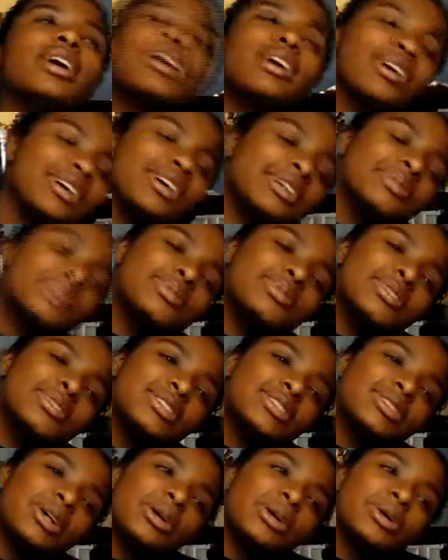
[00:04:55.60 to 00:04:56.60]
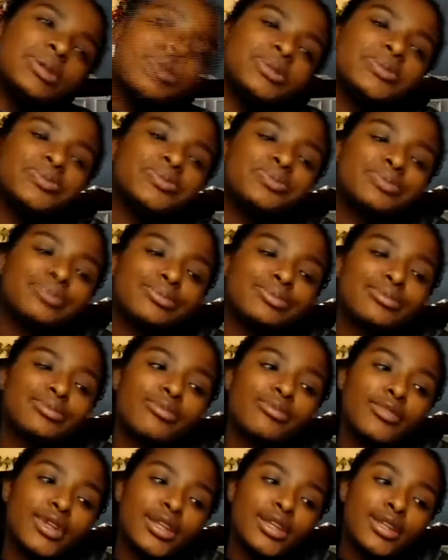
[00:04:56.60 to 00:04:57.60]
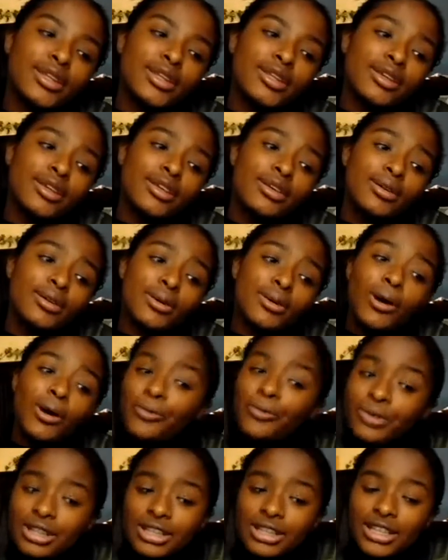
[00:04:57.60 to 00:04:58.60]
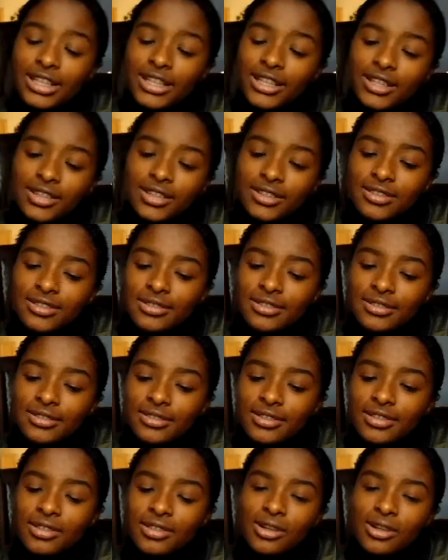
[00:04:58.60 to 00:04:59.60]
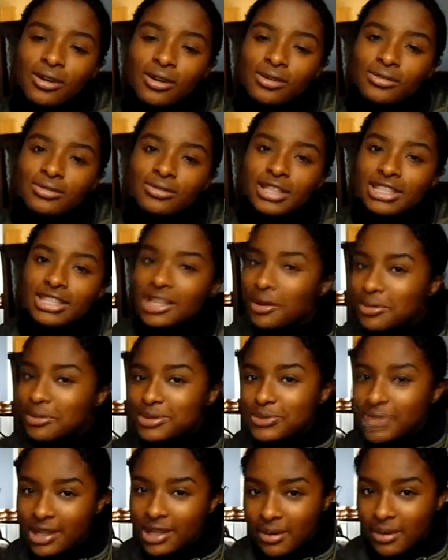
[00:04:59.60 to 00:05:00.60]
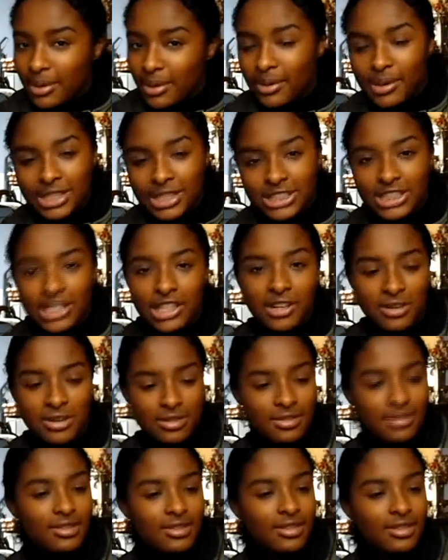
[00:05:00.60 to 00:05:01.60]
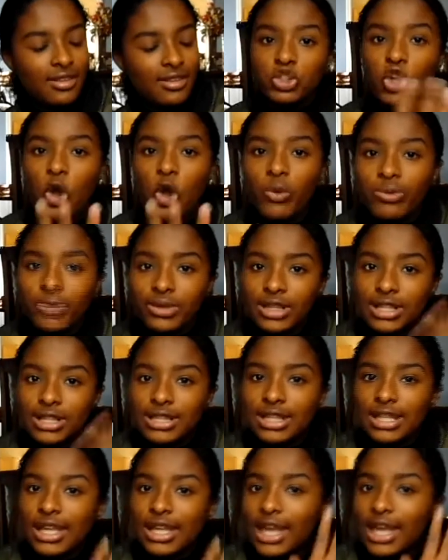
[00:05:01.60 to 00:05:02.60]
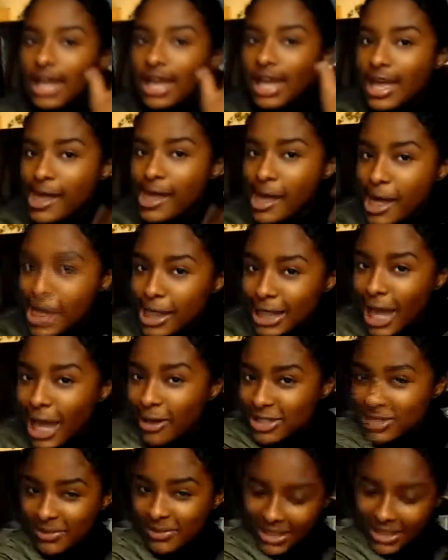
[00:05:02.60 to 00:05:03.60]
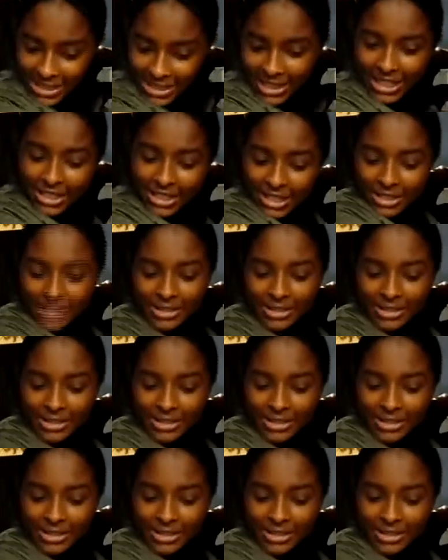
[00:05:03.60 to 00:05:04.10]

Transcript: makeup. So hopefully, you know, this helps me come on my show. So hopefully this allows me to, you